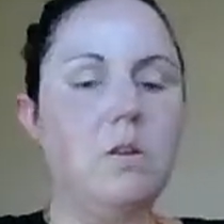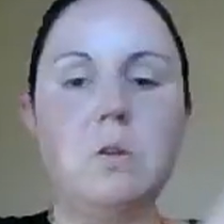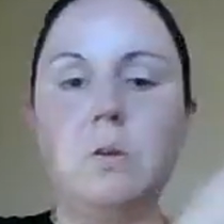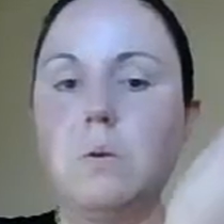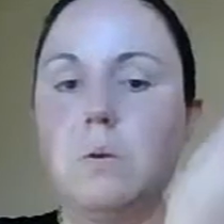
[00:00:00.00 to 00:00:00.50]

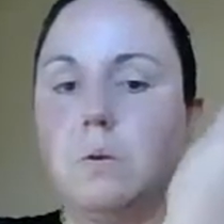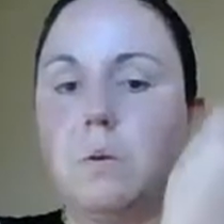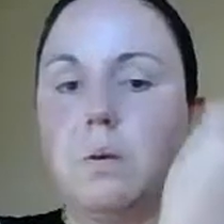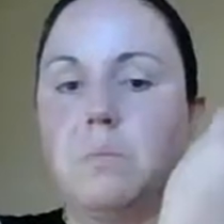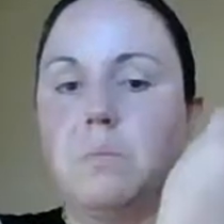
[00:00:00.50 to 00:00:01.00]
to
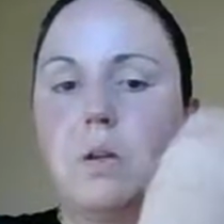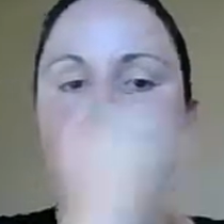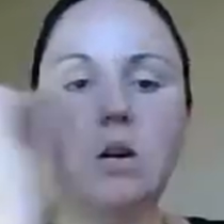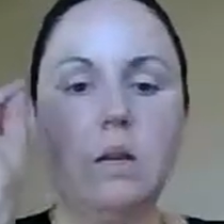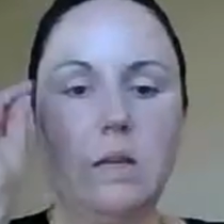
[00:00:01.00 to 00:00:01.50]
put
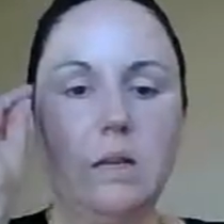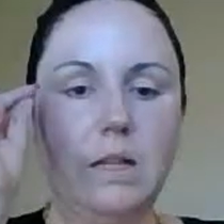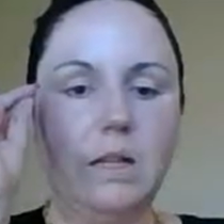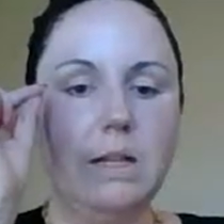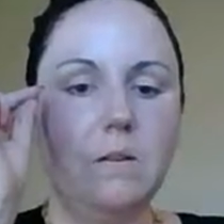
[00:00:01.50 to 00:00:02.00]
a
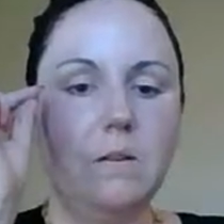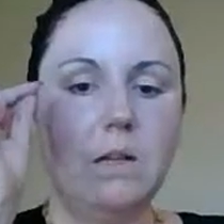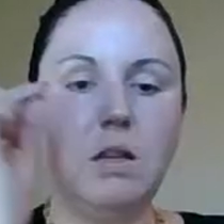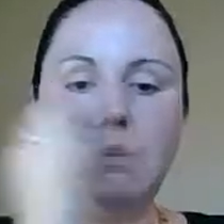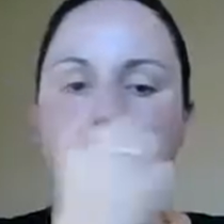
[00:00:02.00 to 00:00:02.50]
little
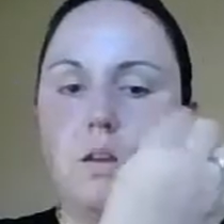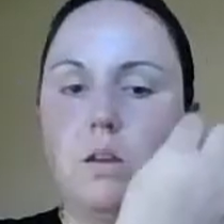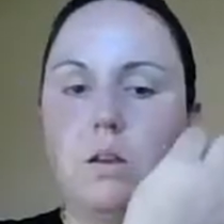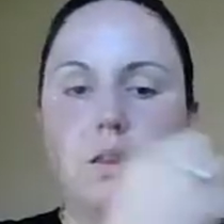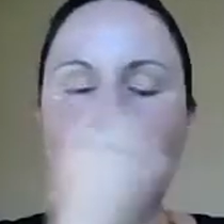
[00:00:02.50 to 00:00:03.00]
tiny bit
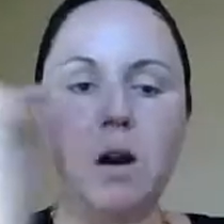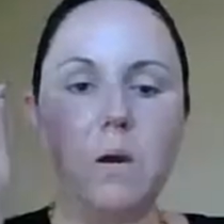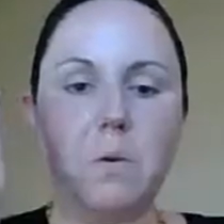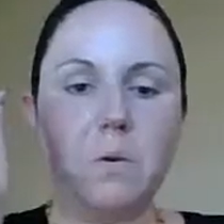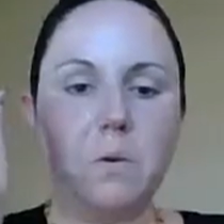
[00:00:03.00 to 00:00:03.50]
in the
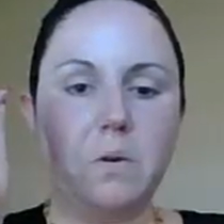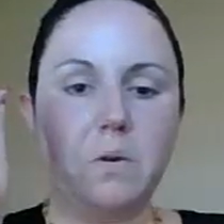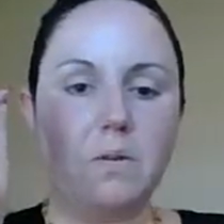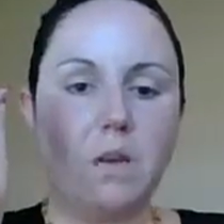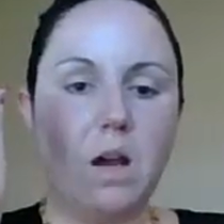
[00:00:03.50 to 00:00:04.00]
outer corners
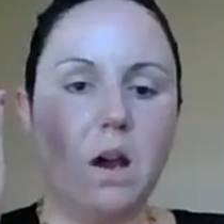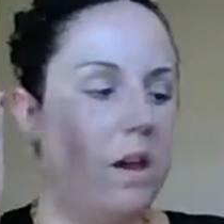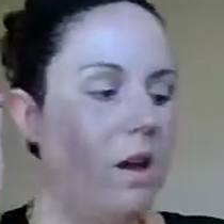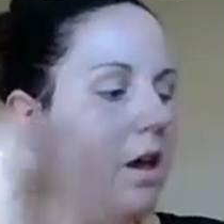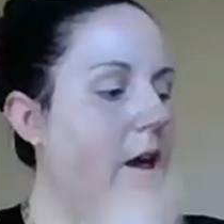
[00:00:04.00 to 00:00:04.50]
of the
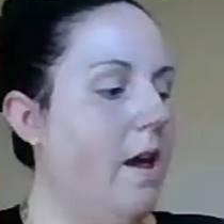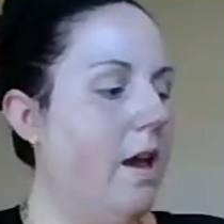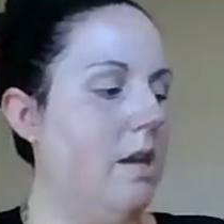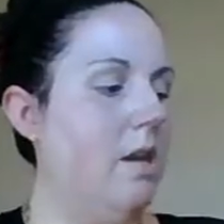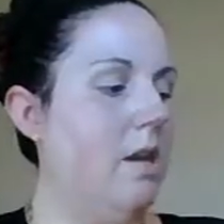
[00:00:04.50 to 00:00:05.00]
eye.
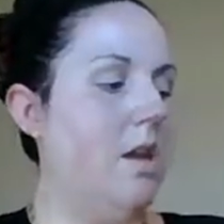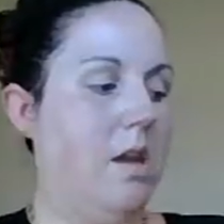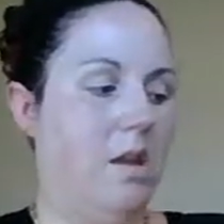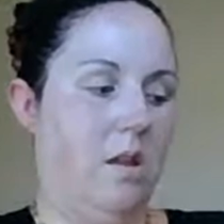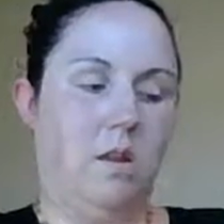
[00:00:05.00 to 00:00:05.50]
And
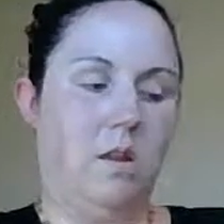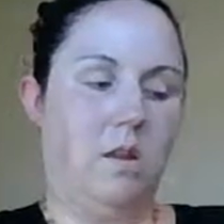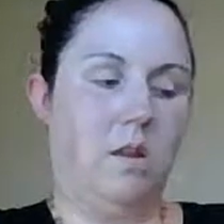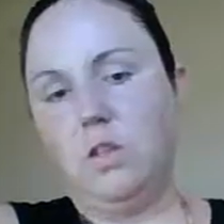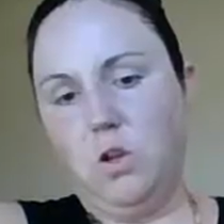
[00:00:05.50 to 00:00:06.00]

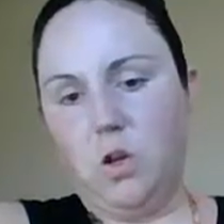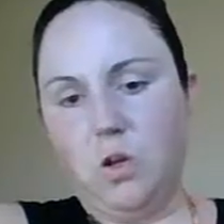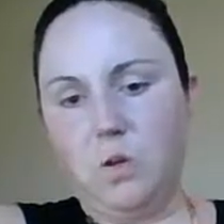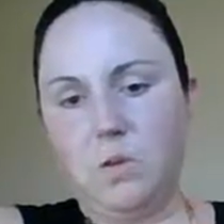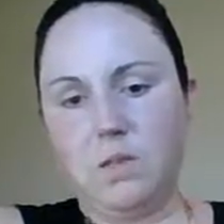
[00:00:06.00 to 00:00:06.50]
you can
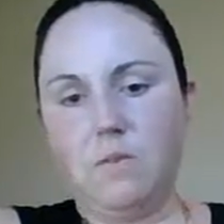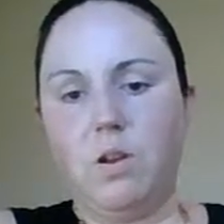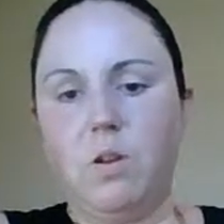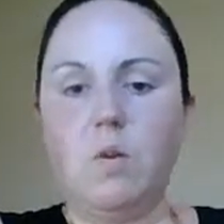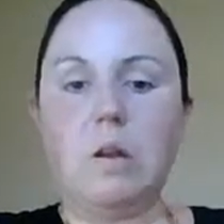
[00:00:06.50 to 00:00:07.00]
do this if
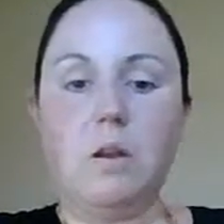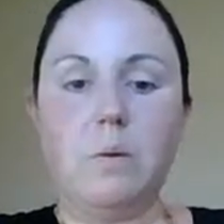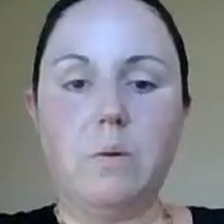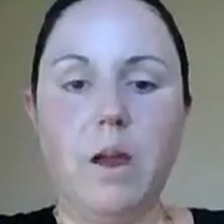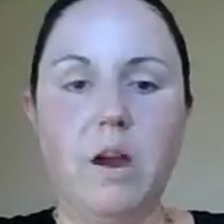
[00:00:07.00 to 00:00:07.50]
you want, you
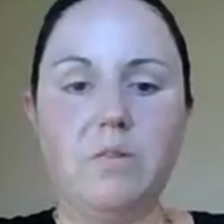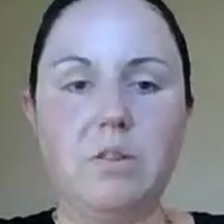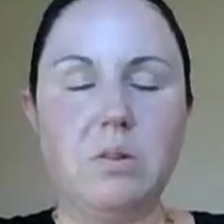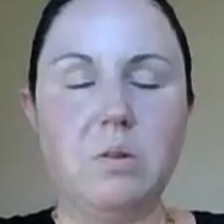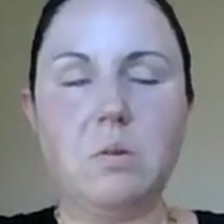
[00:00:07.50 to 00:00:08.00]
don't have
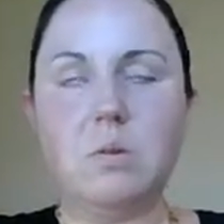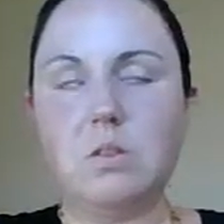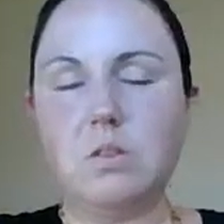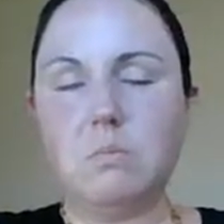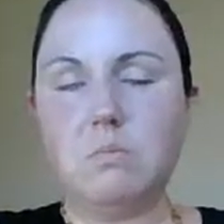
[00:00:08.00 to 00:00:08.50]
to.
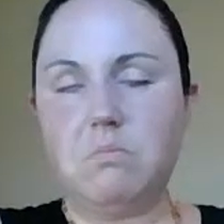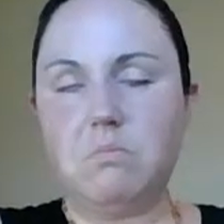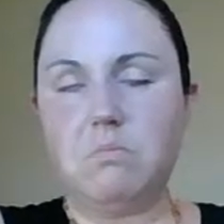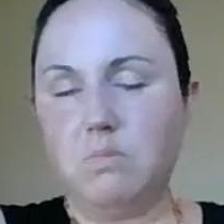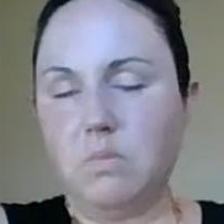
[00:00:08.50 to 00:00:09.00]
Just,
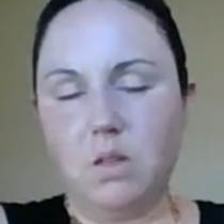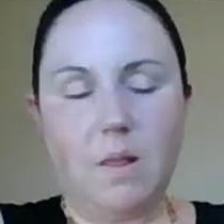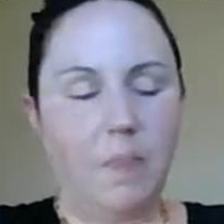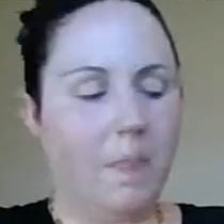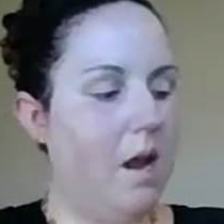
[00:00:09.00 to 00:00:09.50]

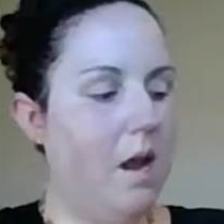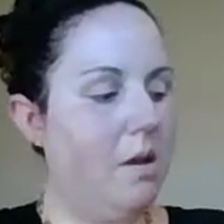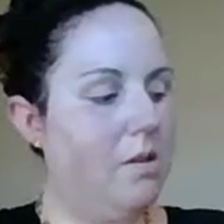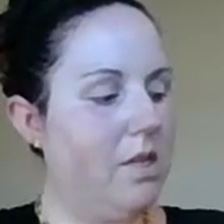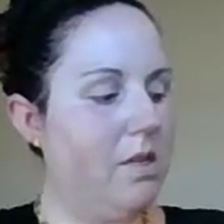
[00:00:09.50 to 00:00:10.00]
I
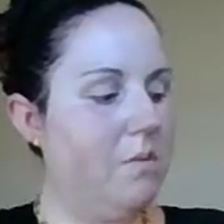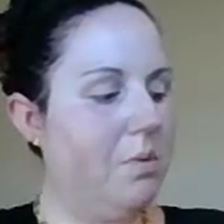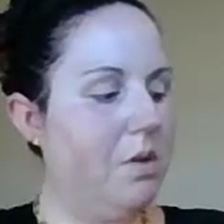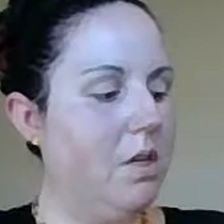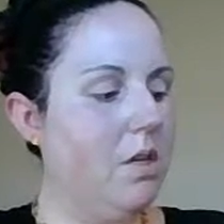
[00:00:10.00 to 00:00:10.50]
did
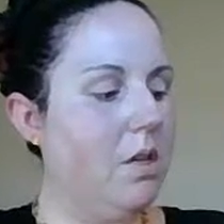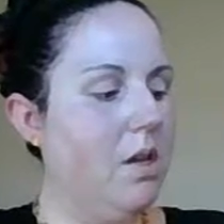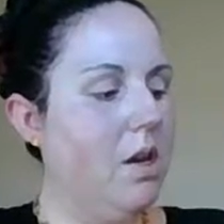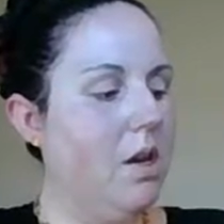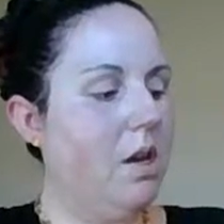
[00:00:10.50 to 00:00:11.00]
put
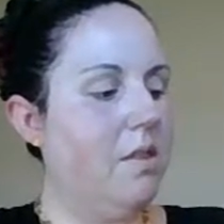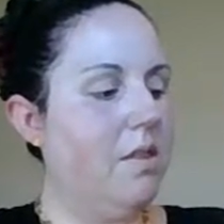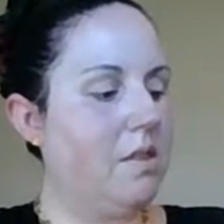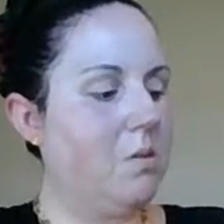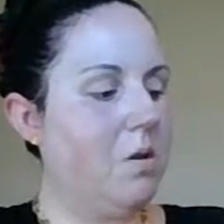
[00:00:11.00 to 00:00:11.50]

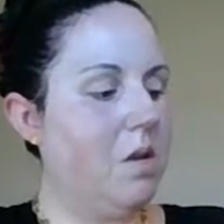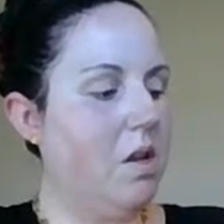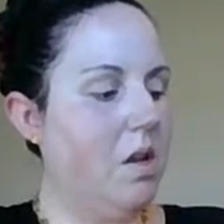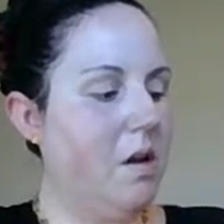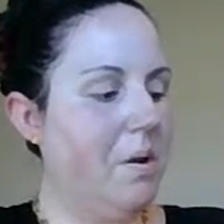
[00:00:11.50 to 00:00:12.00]
this one
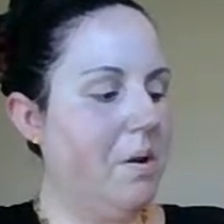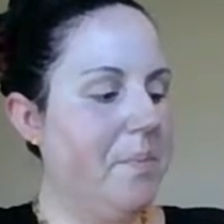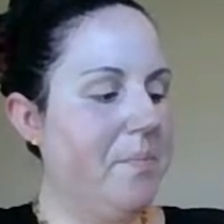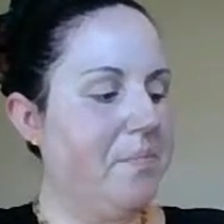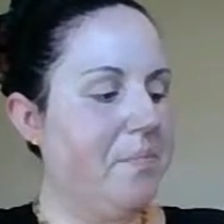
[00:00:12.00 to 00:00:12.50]

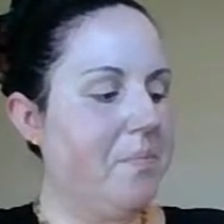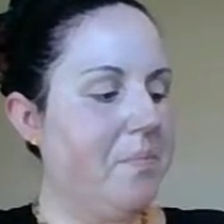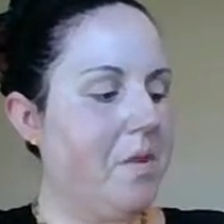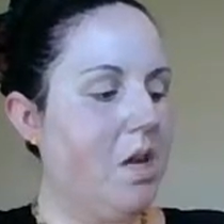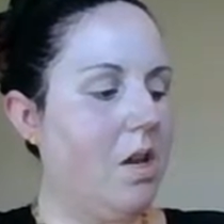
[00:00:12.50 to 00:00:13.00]
a
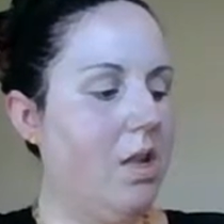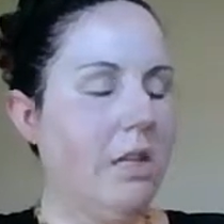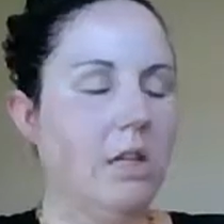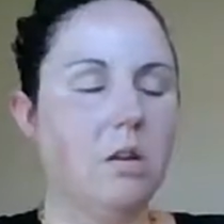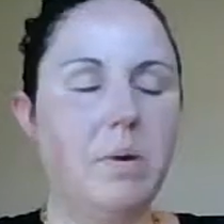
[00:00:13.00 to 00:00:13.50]

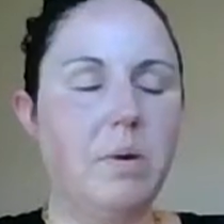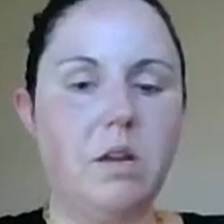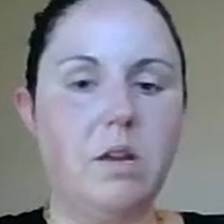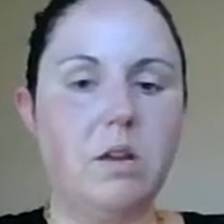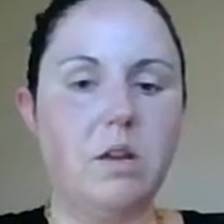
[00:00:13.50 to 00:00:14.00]
little
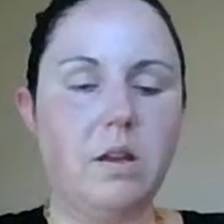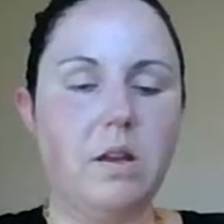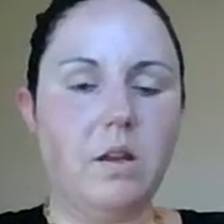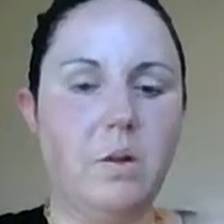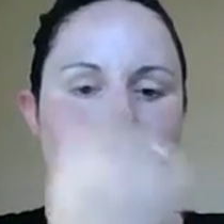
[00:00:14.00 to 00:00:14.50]
bit,
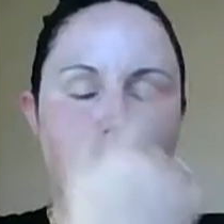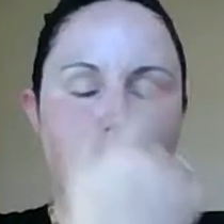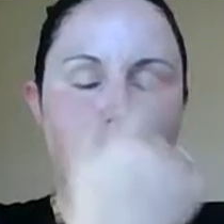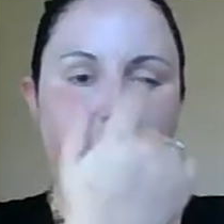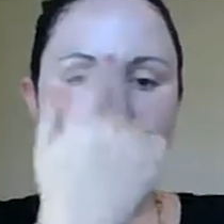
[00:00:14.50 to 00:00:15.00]
in
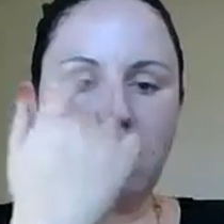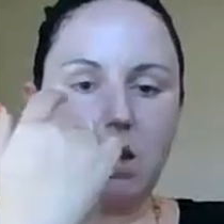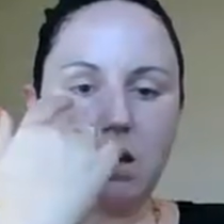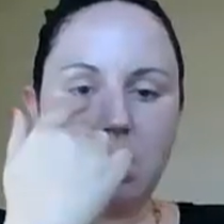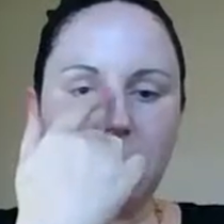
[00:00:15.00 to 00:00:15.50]
between
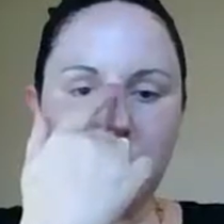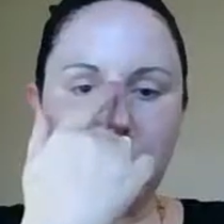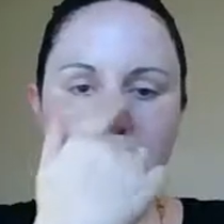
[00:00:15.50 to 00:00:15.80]
my